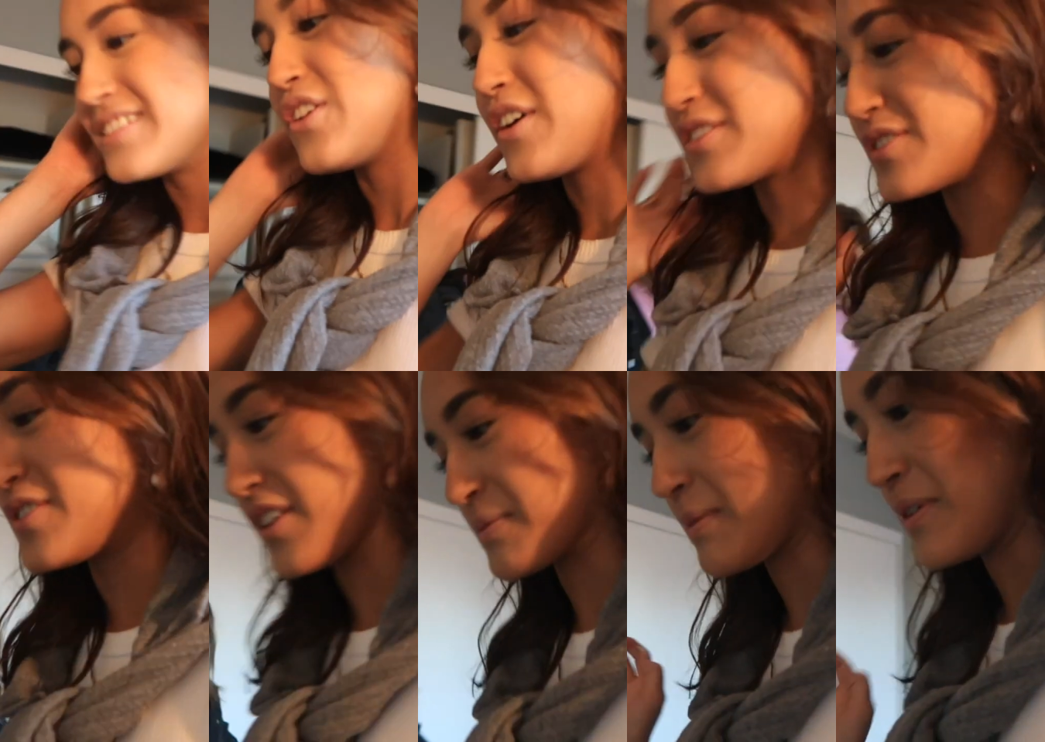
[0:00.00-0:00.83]
Not to
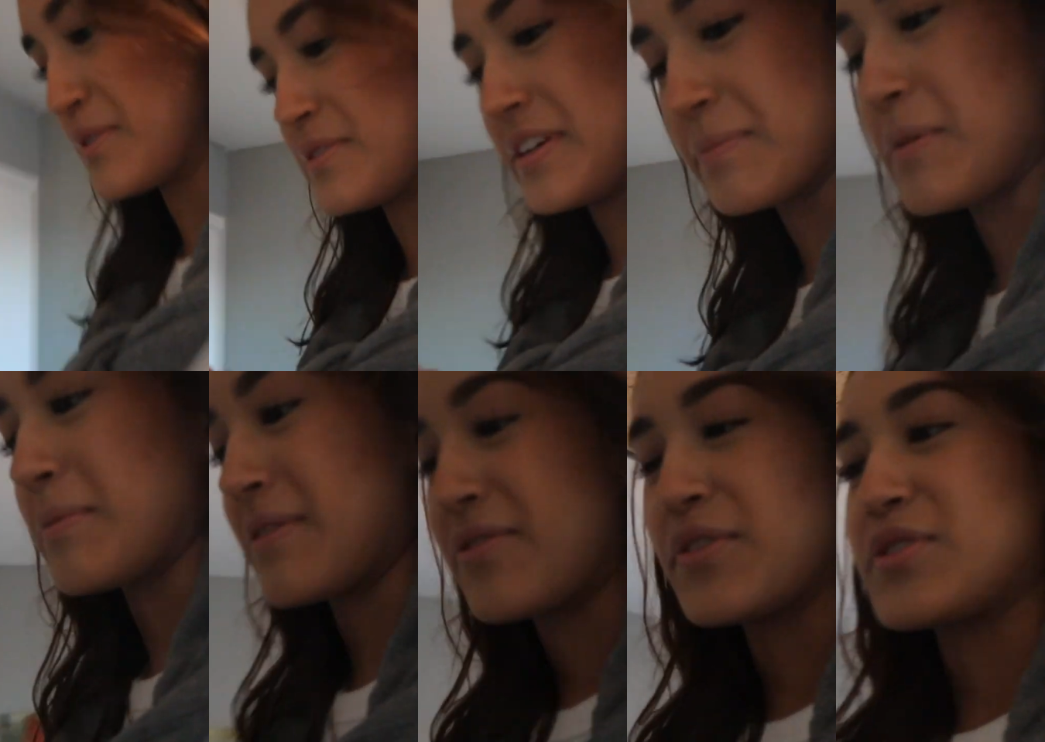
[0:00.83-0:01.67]
suck my own dick, but
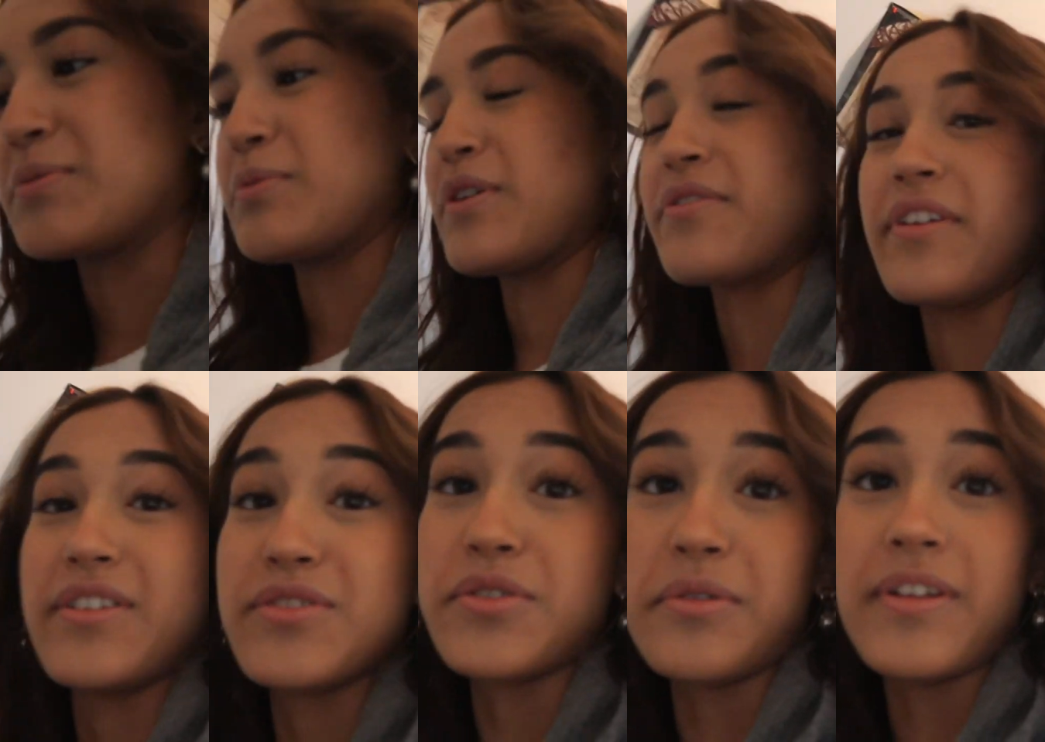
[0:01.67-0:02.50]
my future boyfriend
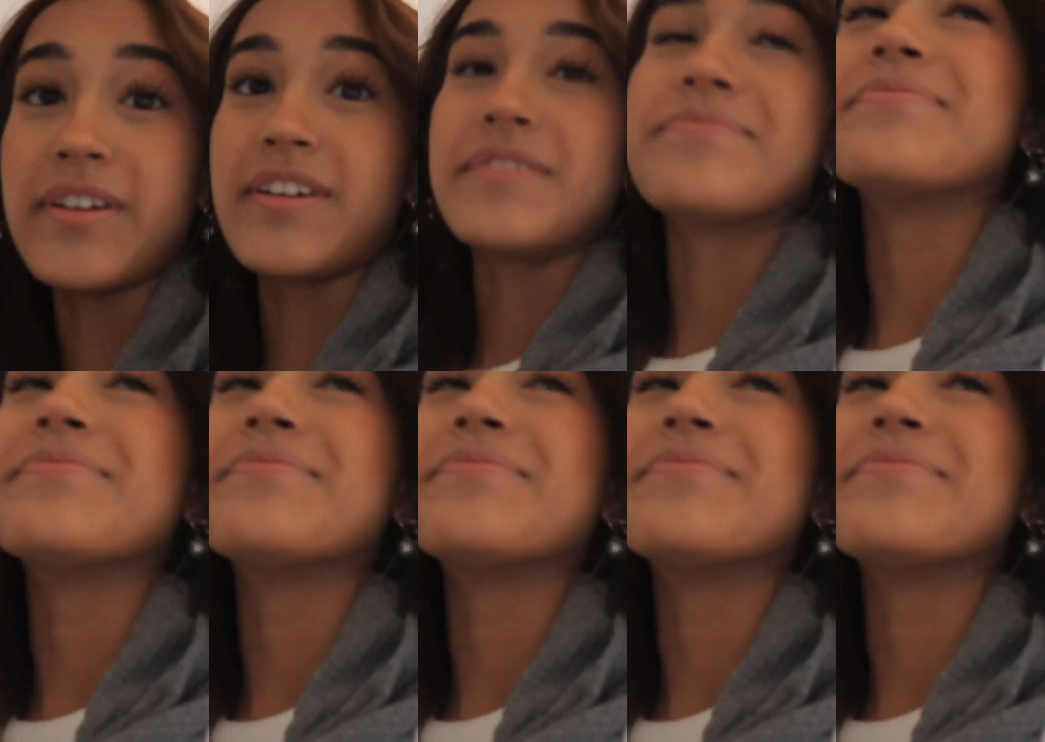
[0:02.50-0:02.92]
is so lucky.